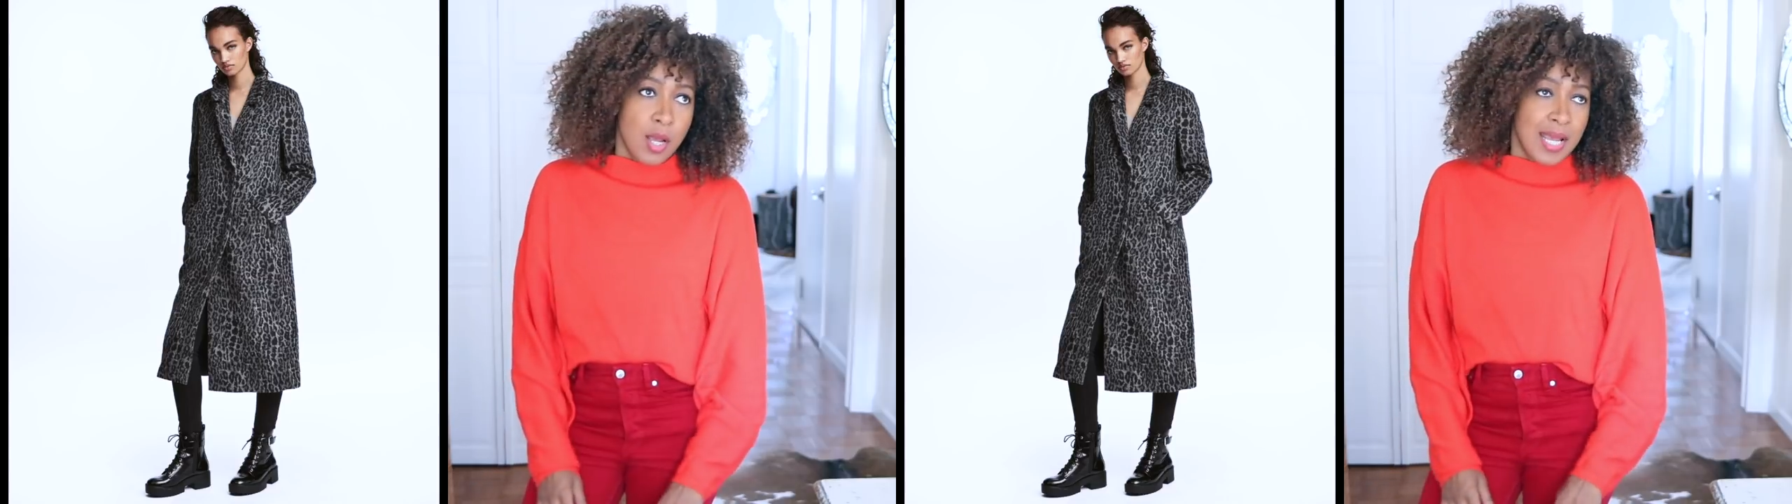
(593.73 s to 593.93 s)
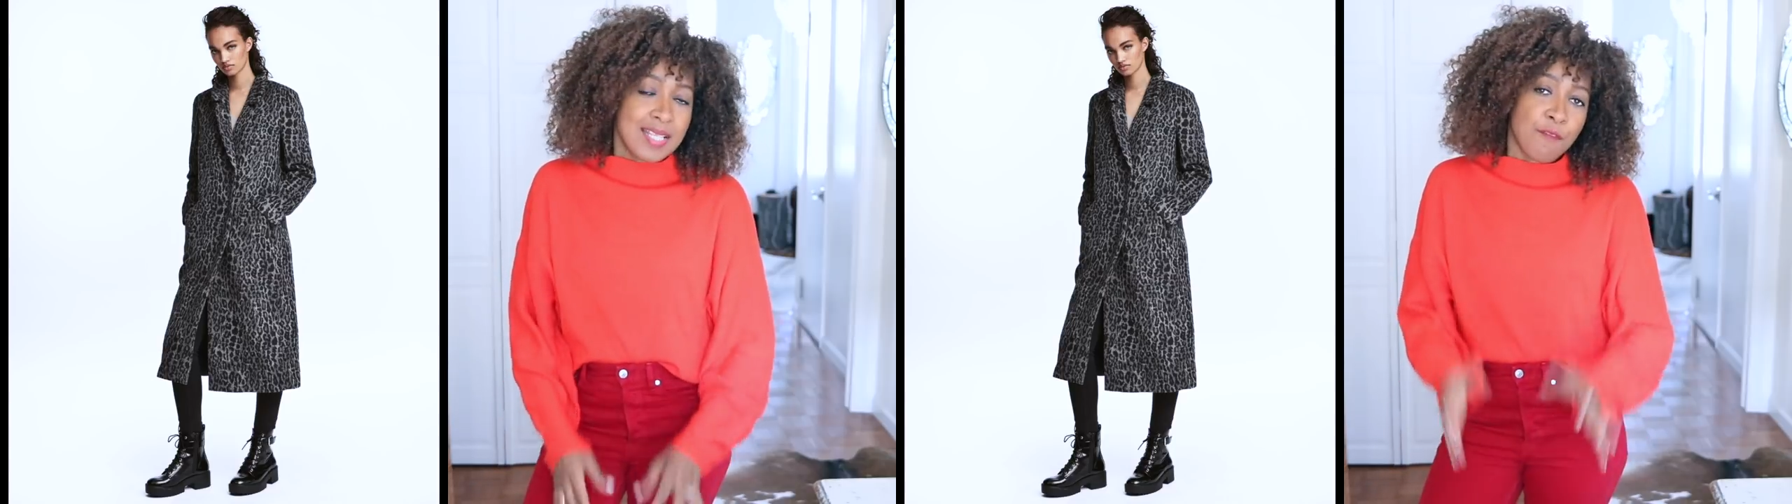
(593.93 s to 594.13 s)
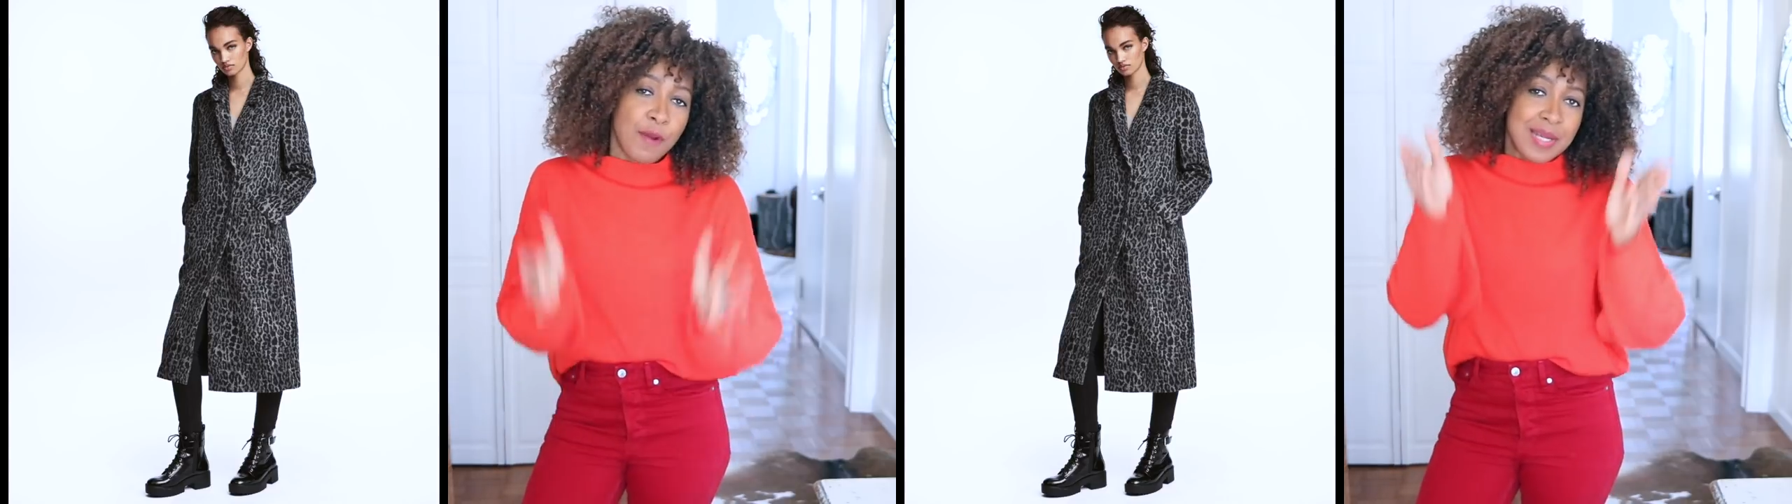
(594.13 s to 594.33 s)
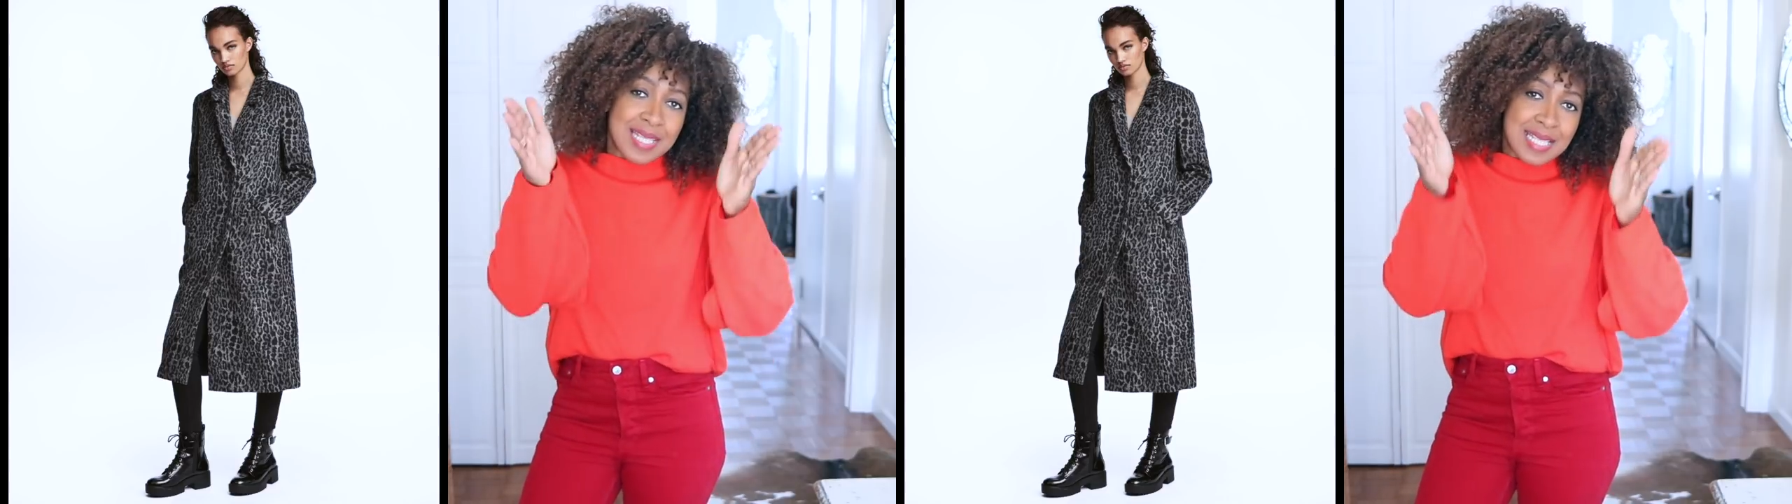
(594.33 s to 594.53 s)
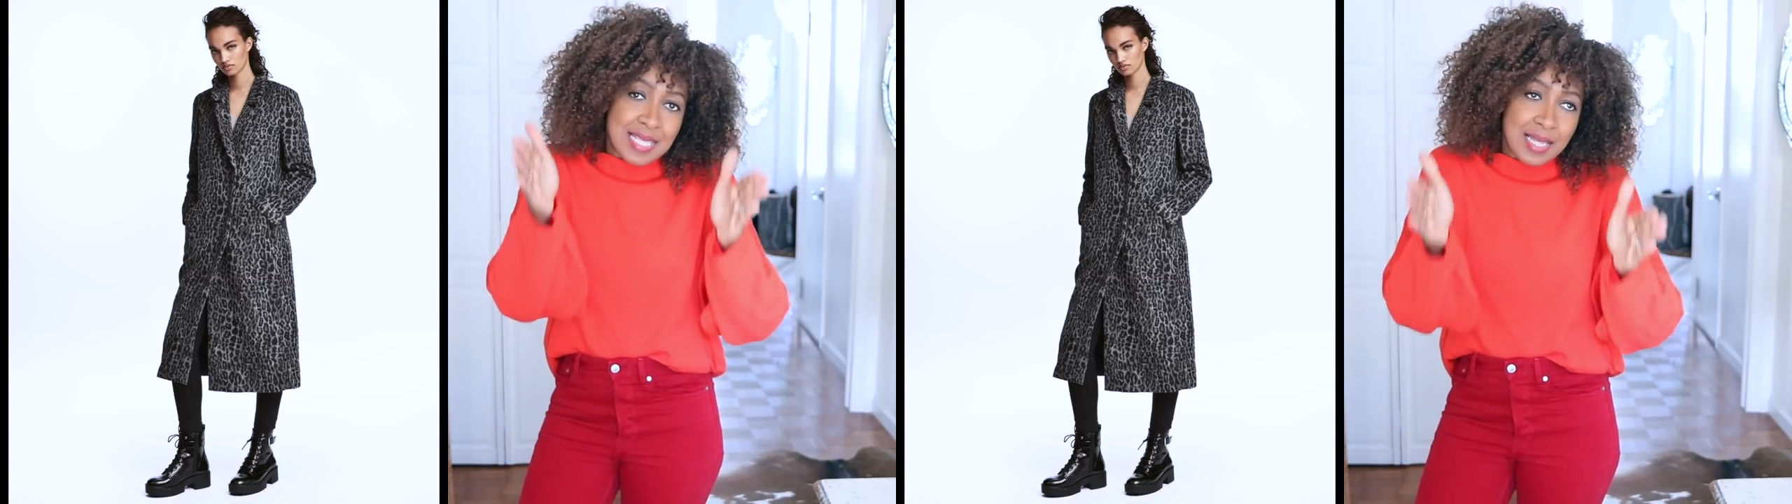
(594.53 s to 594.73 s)
It's a very
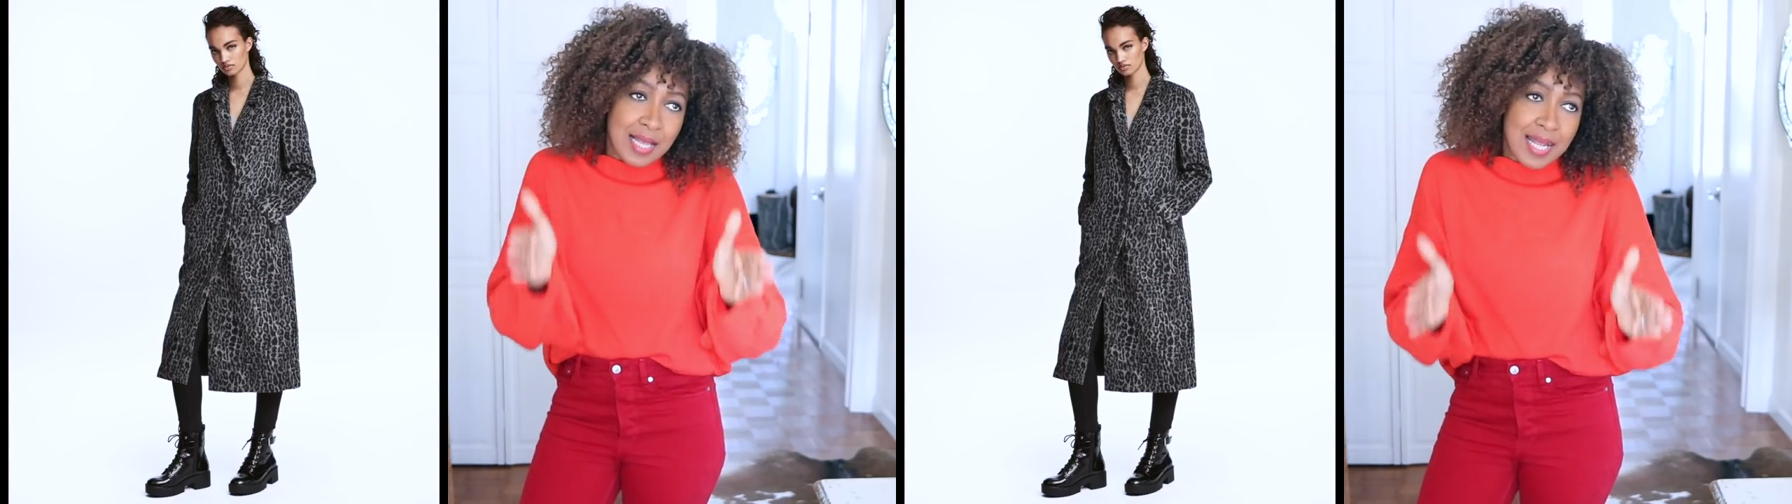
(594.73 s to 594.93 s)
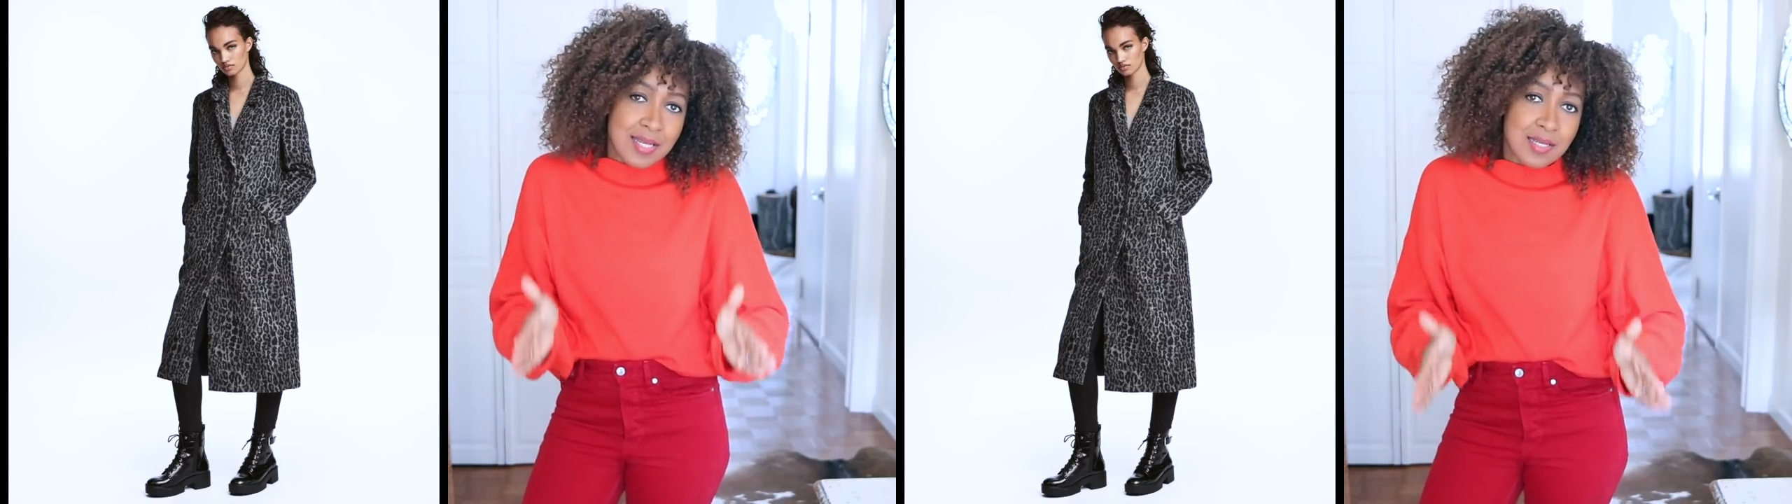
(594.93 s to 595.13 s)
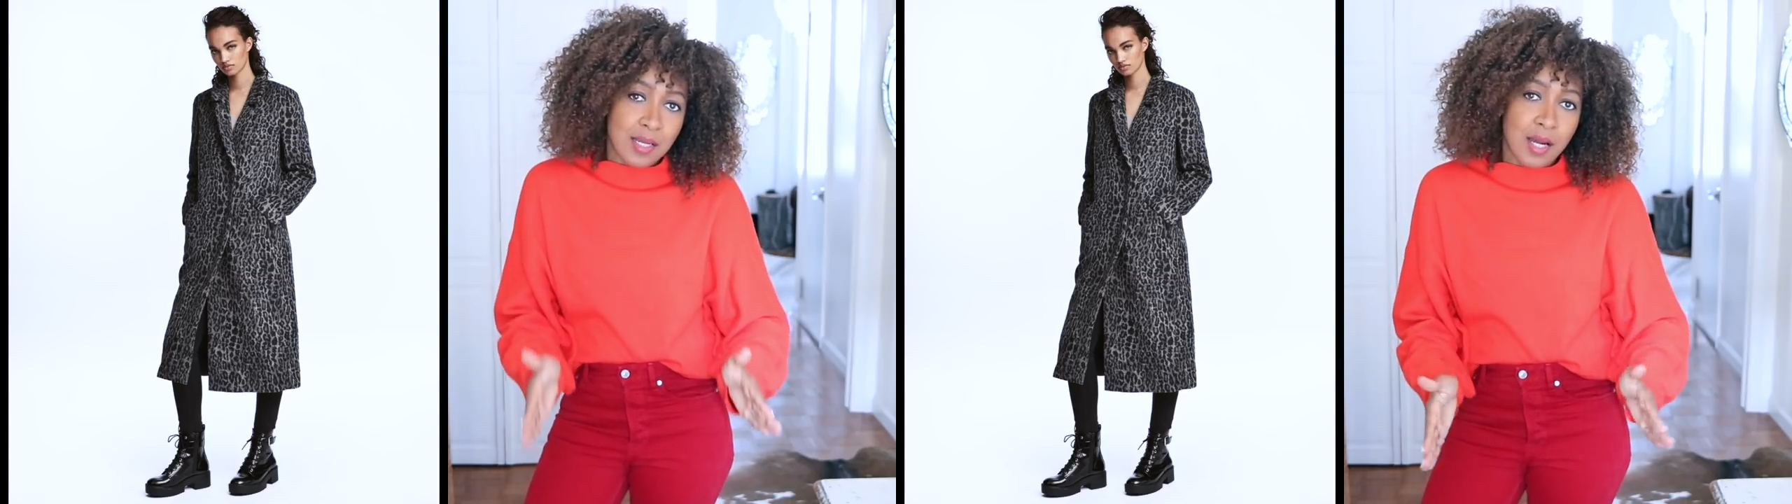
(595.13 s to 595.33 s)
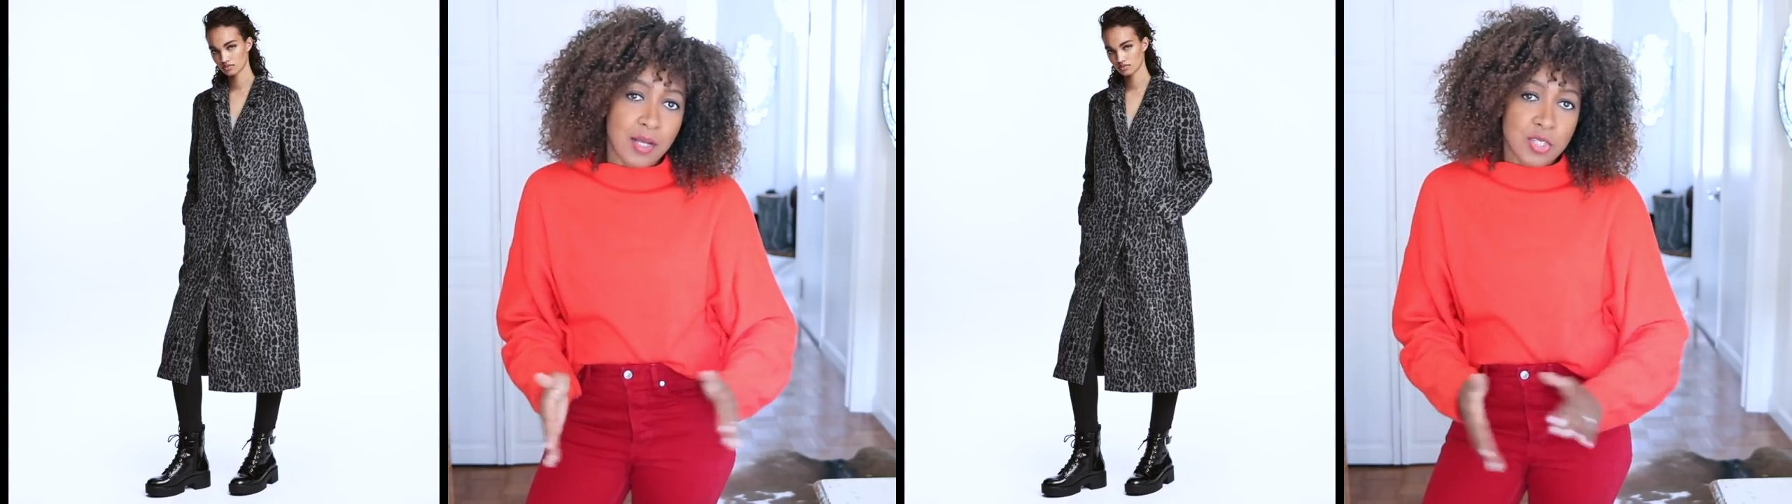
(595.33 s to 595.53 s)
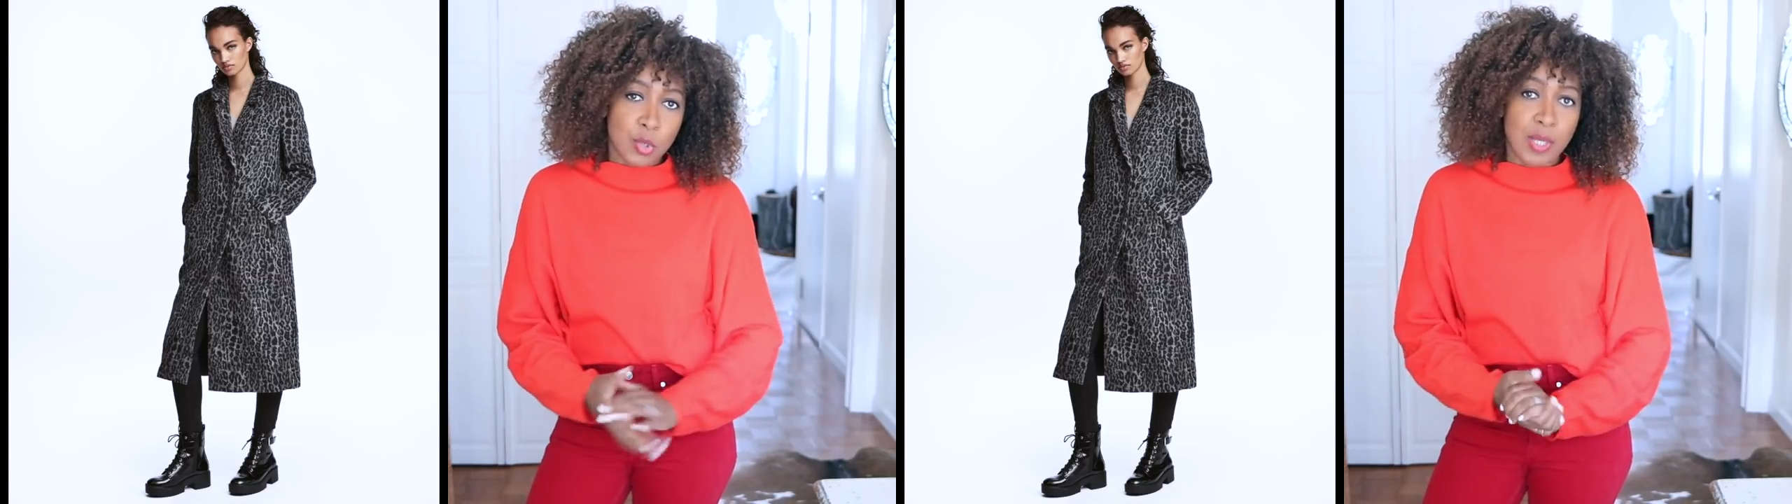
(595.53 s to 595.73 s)
slender
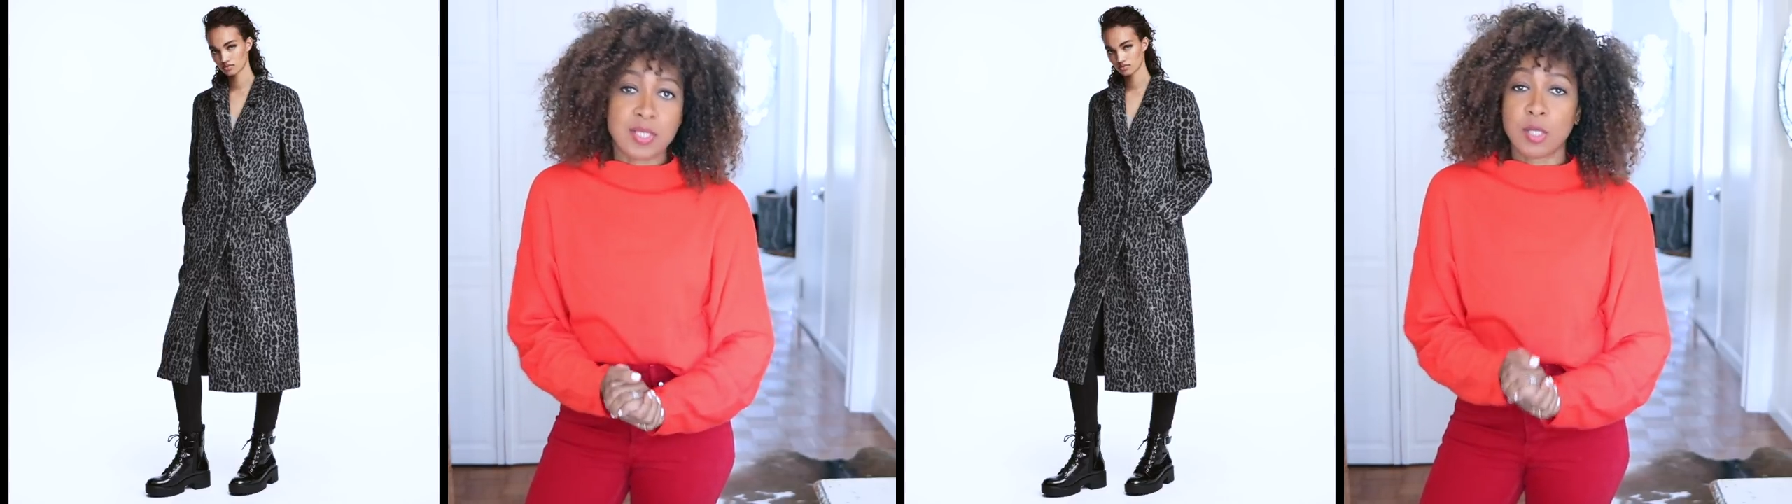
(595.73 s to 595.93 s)
cut to it,